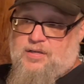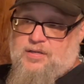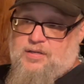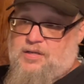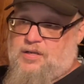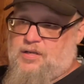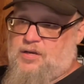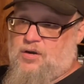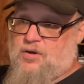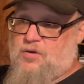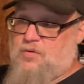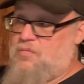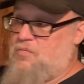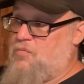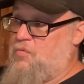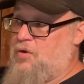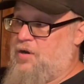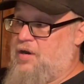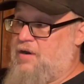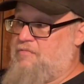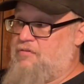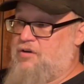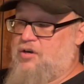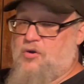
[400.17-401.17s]
you know,
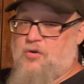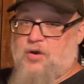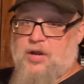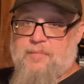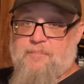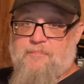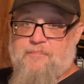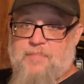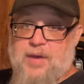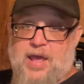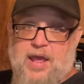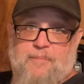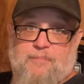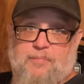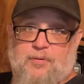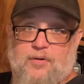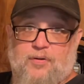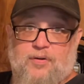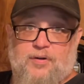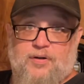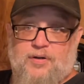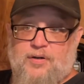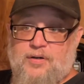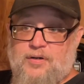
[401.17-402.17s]
whatever grit
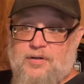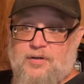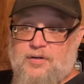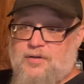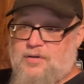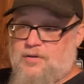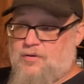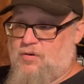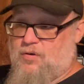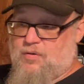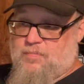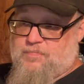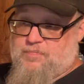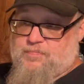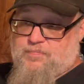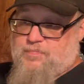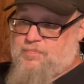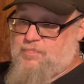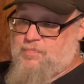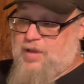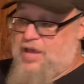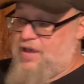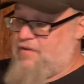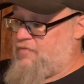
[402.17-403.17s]
paper, or
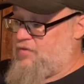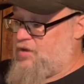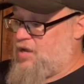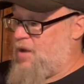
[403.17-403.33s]
have a